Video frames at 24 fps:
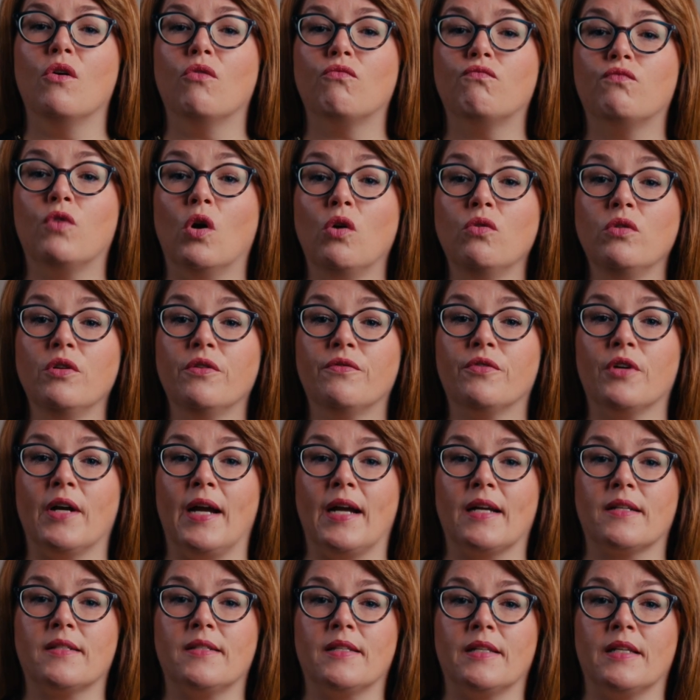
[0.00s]
Rollover
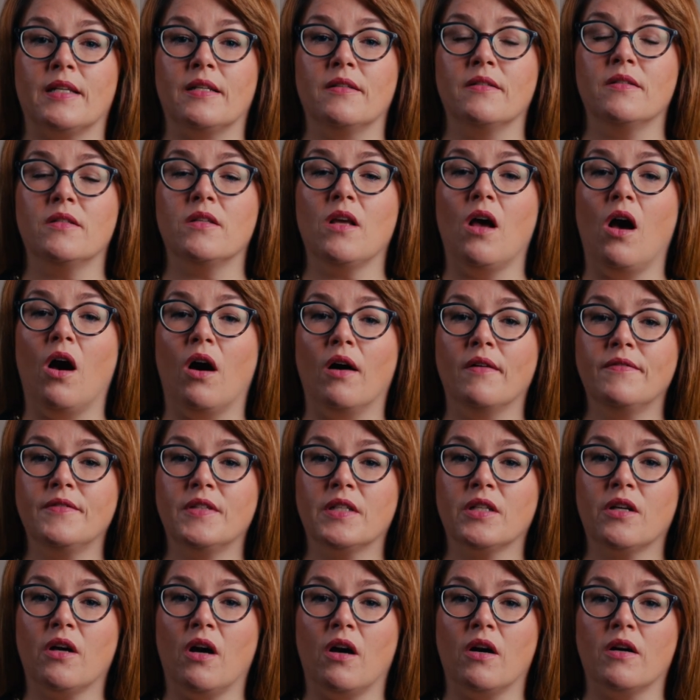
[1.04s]
accidents,
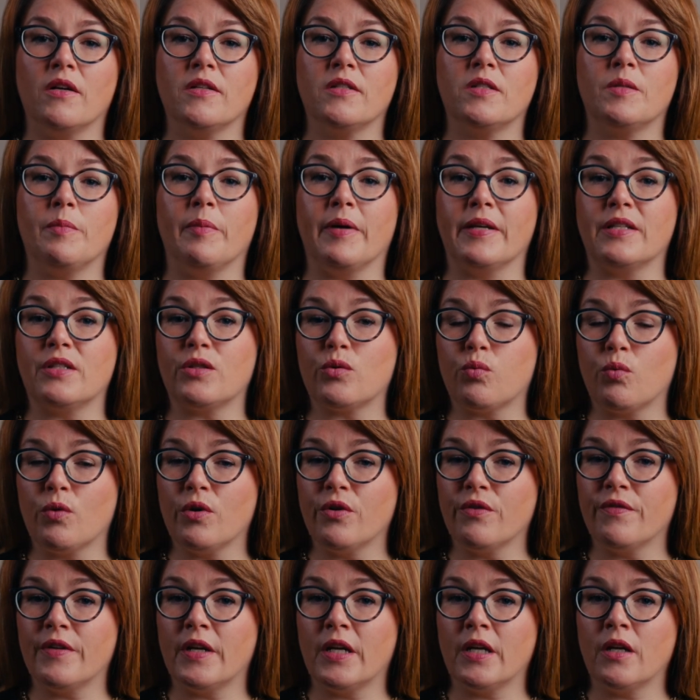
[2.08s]
often caused by
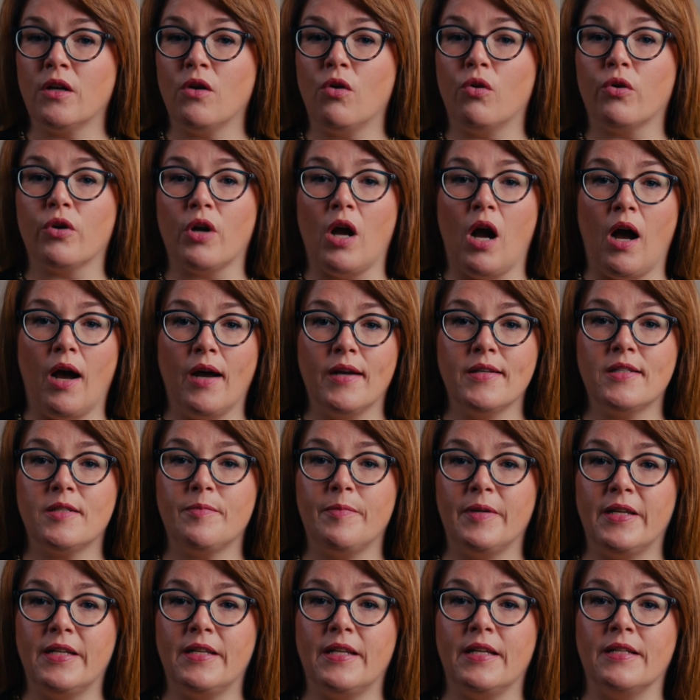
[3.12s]
swerving or
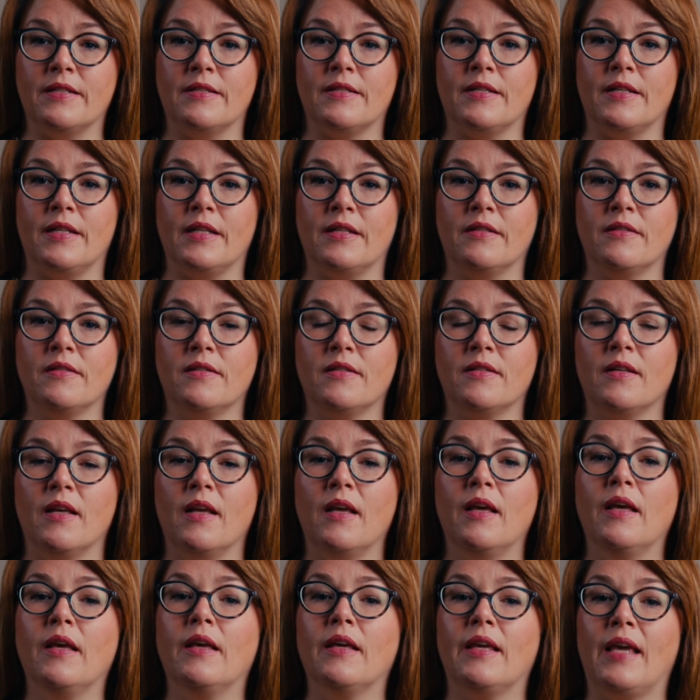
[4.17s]
high-speed incidents,
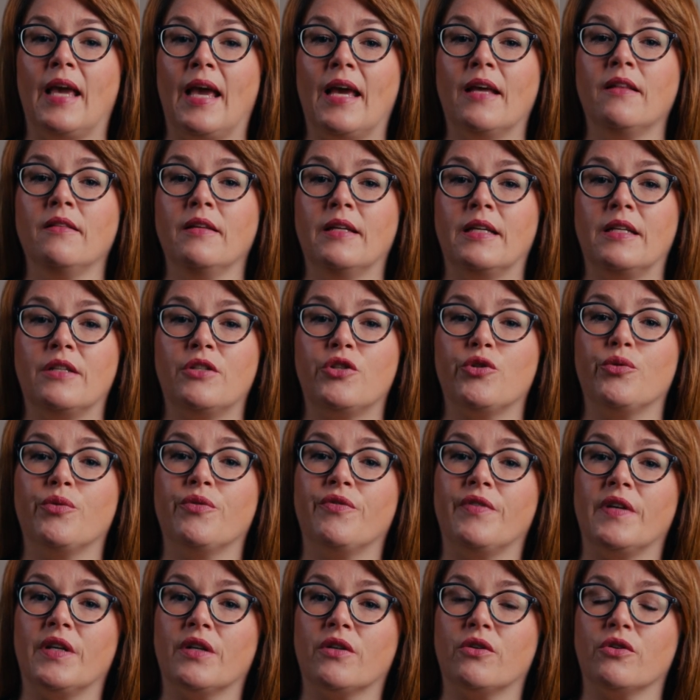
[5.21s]
can lead to a
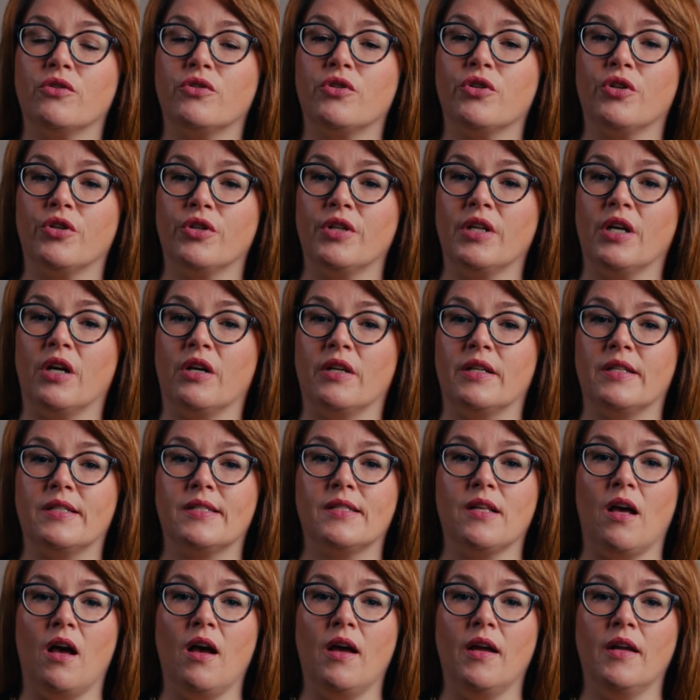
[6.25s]
vehicle turning on its
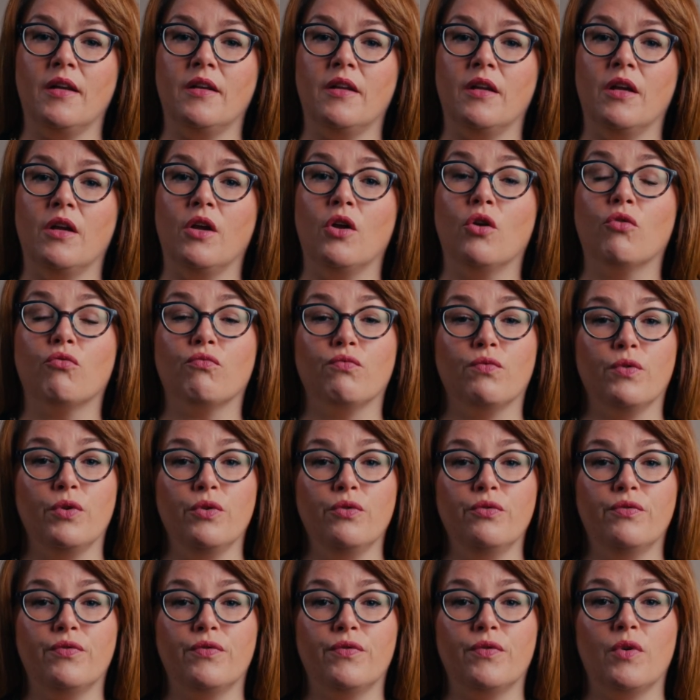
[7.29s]
side,
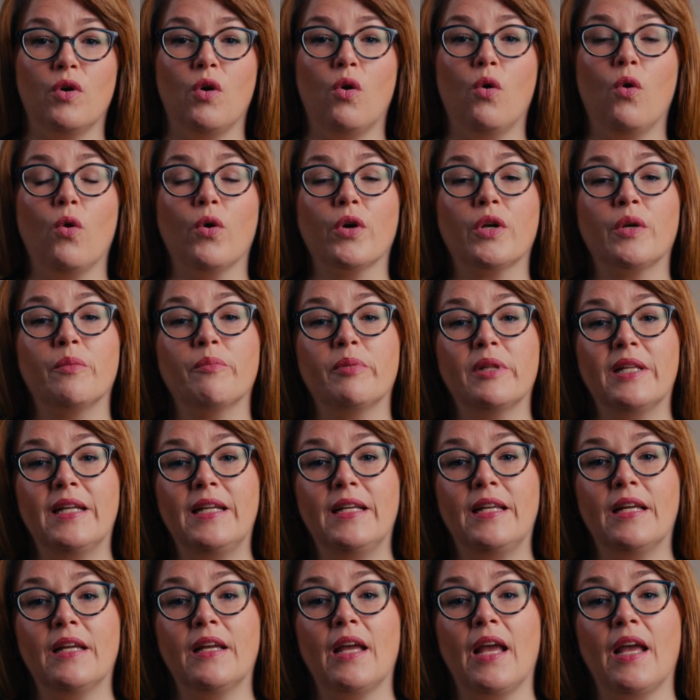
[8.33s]
roof, or
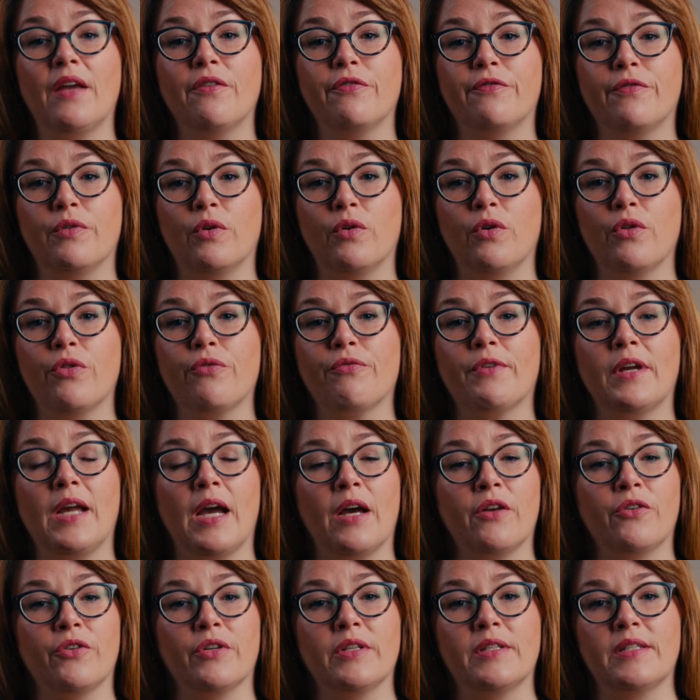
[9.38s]
completing a full
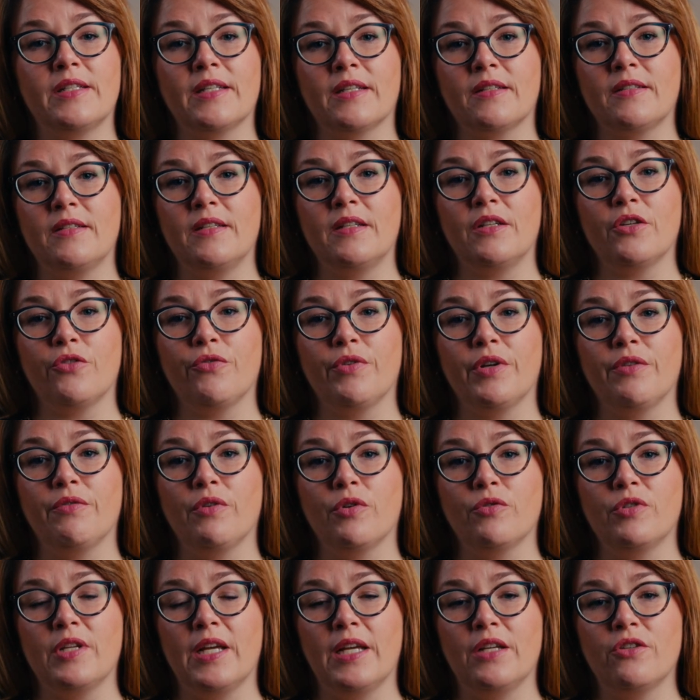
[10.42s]
360-degree
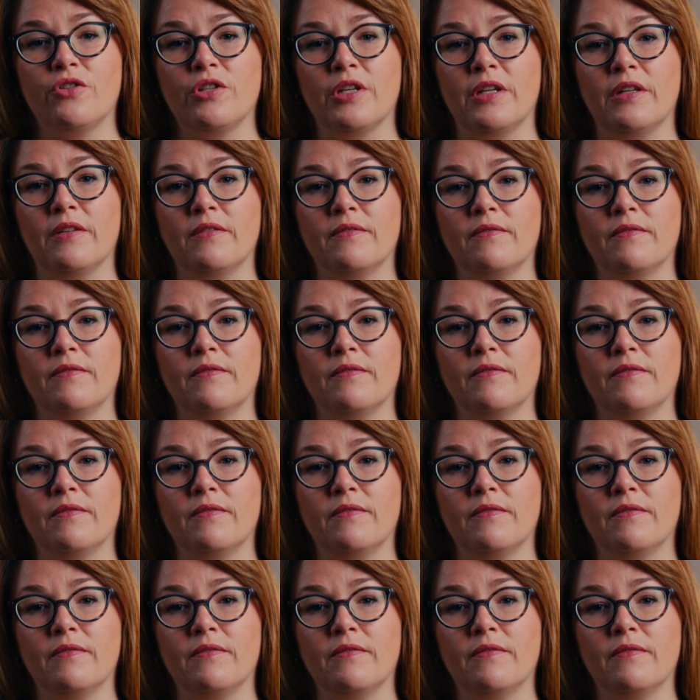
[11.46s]
rotation.